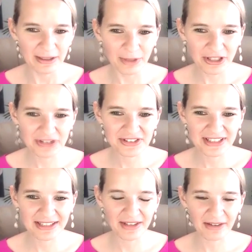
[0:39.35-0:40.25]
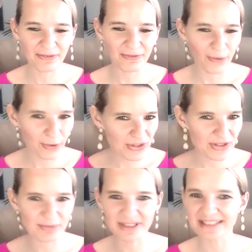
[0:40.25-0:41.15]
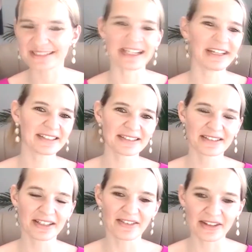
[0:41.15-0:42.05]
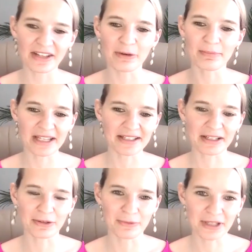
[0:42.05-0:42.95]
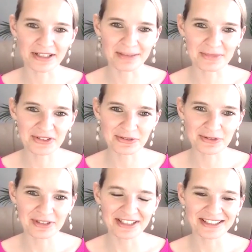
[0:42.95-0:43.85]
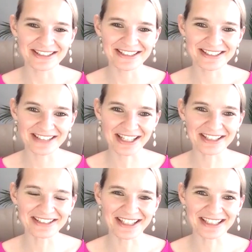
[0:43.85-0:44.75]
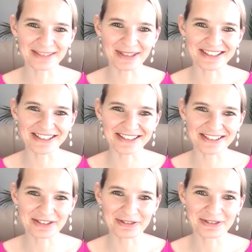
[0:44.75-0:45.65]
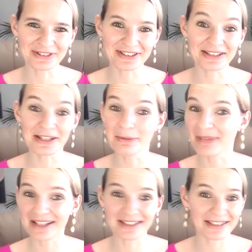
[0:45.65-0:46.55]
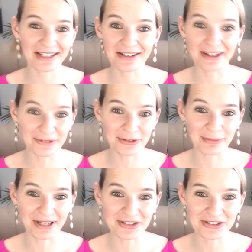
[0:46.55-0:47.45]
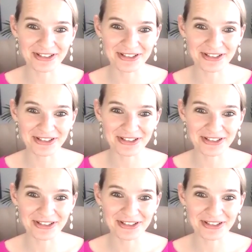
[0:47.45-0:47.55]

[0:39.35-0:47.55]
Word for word: what do you see their first mistakes that they're making when it comes to sending text messages to the man that they love so much?